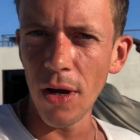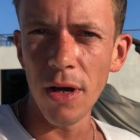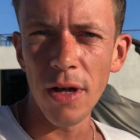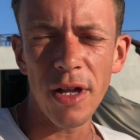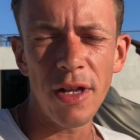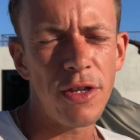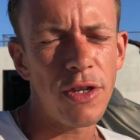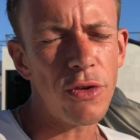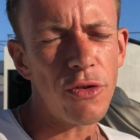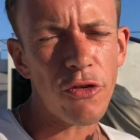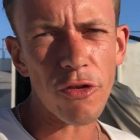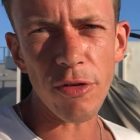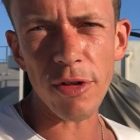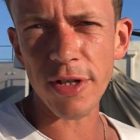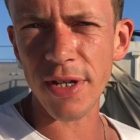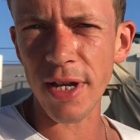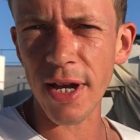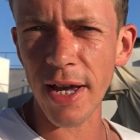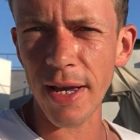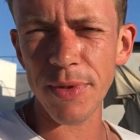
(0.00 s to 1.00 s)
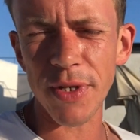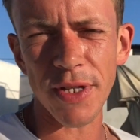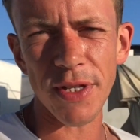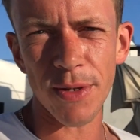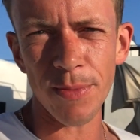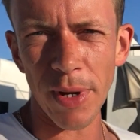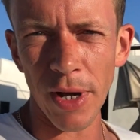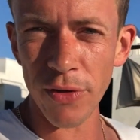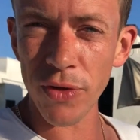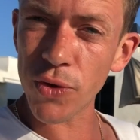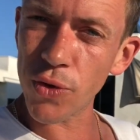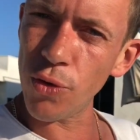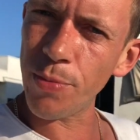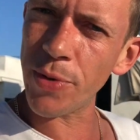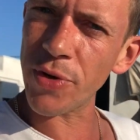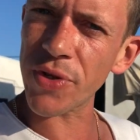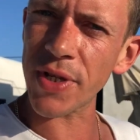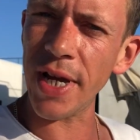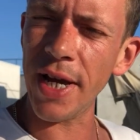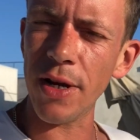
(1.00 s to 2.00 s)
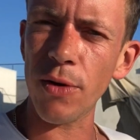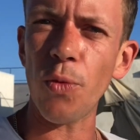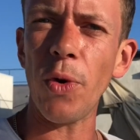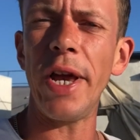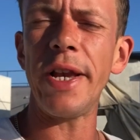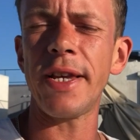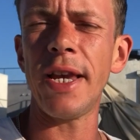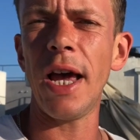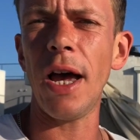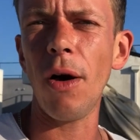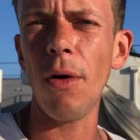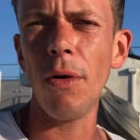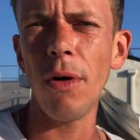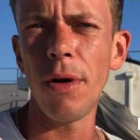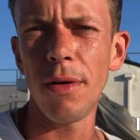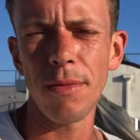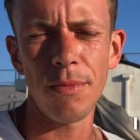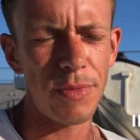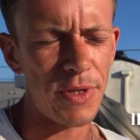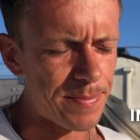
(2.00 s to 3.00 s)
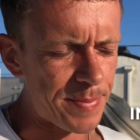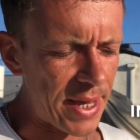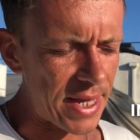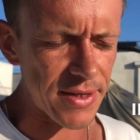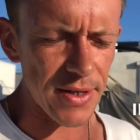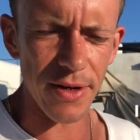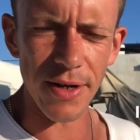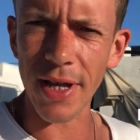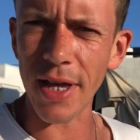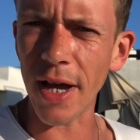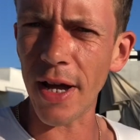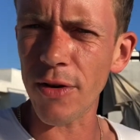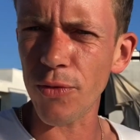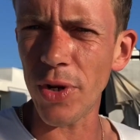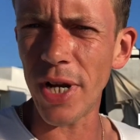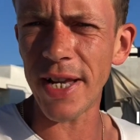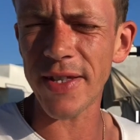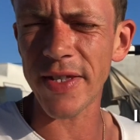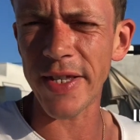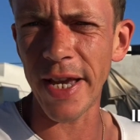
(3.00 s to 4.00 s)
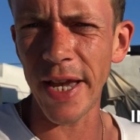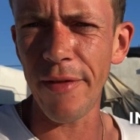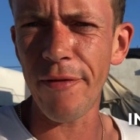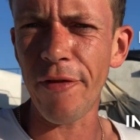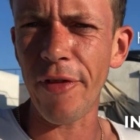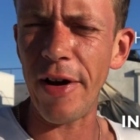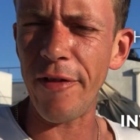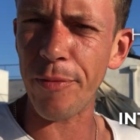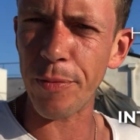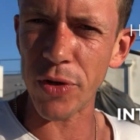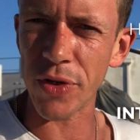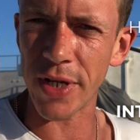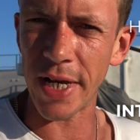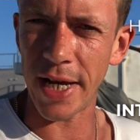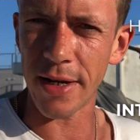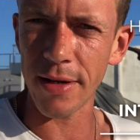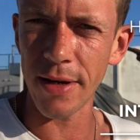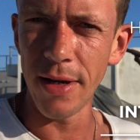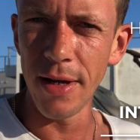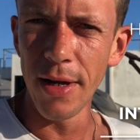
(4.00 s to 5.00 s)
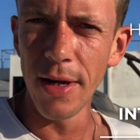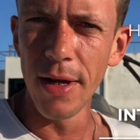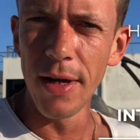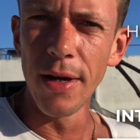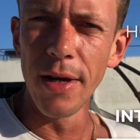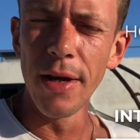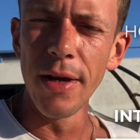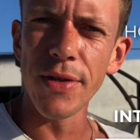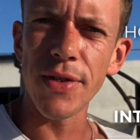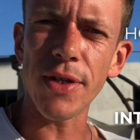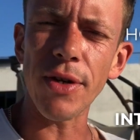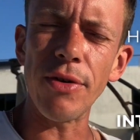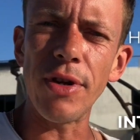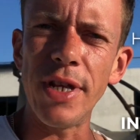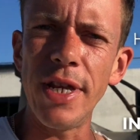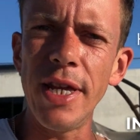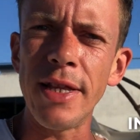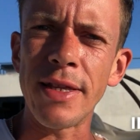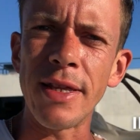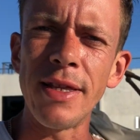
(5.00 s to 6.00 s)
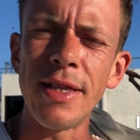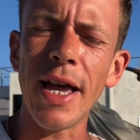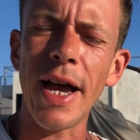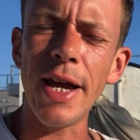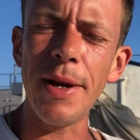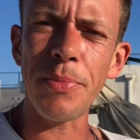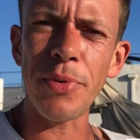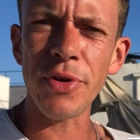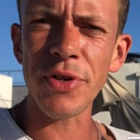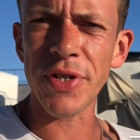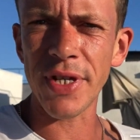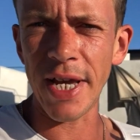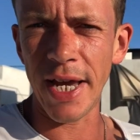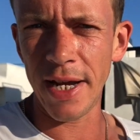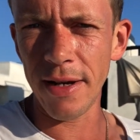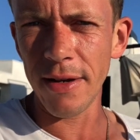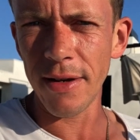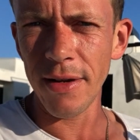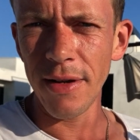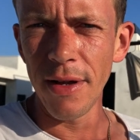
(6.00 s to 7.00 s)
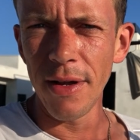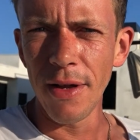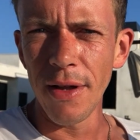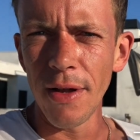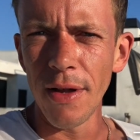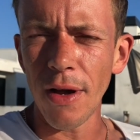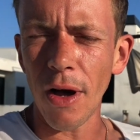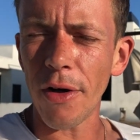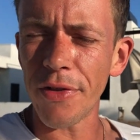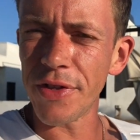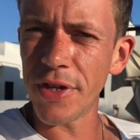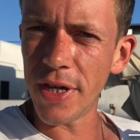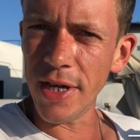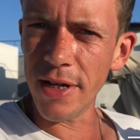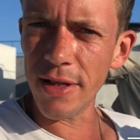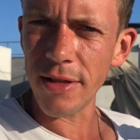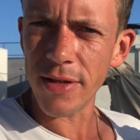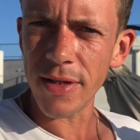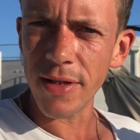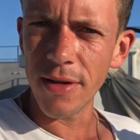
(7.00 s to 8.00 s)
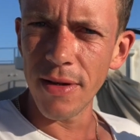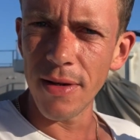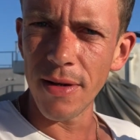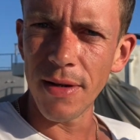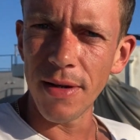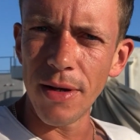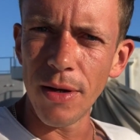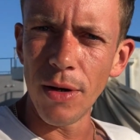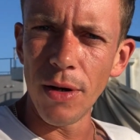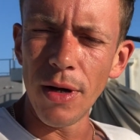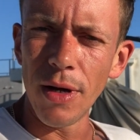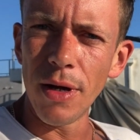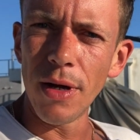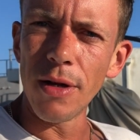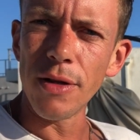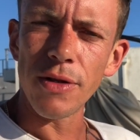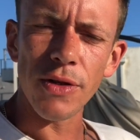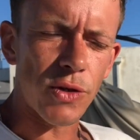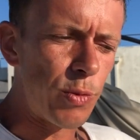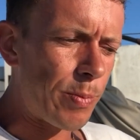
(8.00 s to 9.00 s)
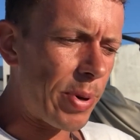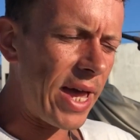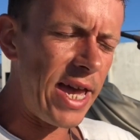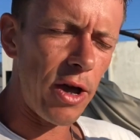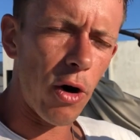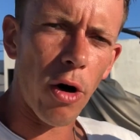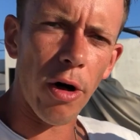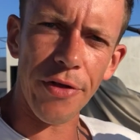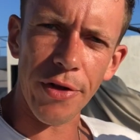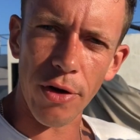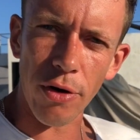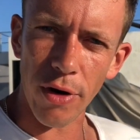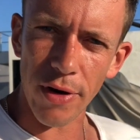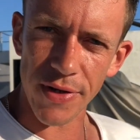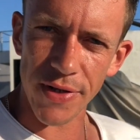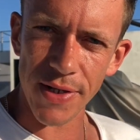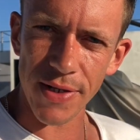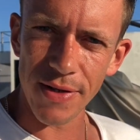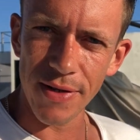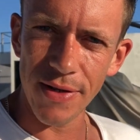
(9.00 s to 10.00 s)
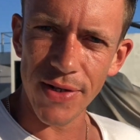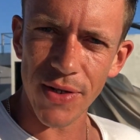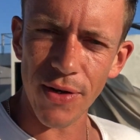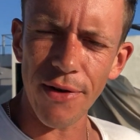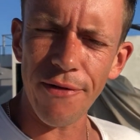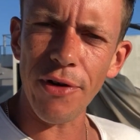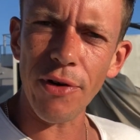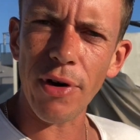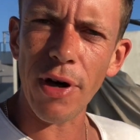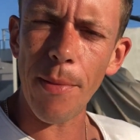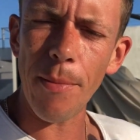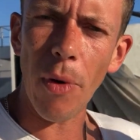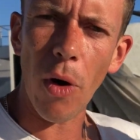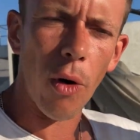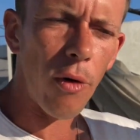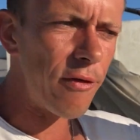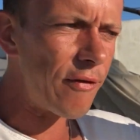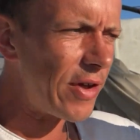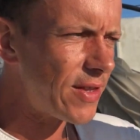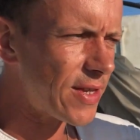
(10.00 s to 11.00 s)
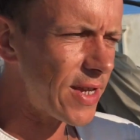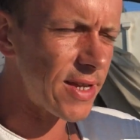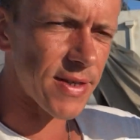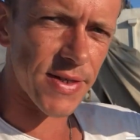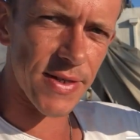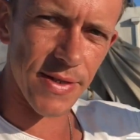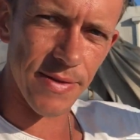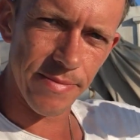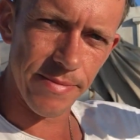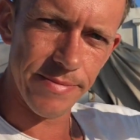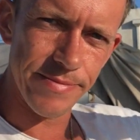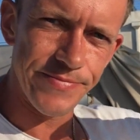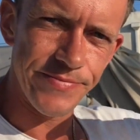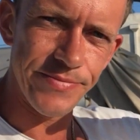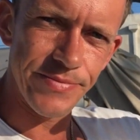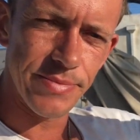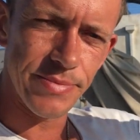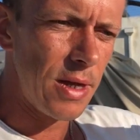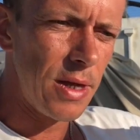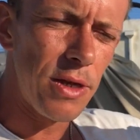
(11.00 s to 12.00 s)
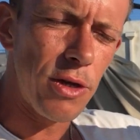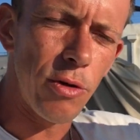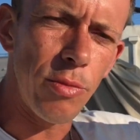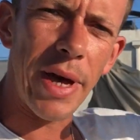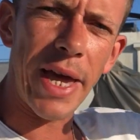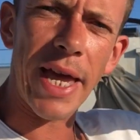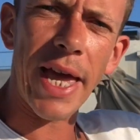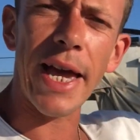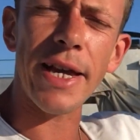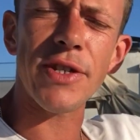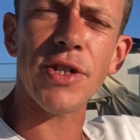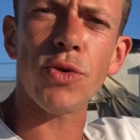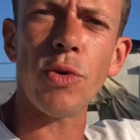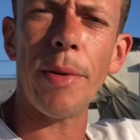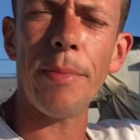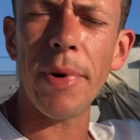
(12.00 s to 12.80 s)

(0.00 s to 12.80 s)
In usual times, it's about 2%. Right now, depends on the country, let's say 5%. So you need 9% on yield to pay all the costs. So if you come over this, you make extra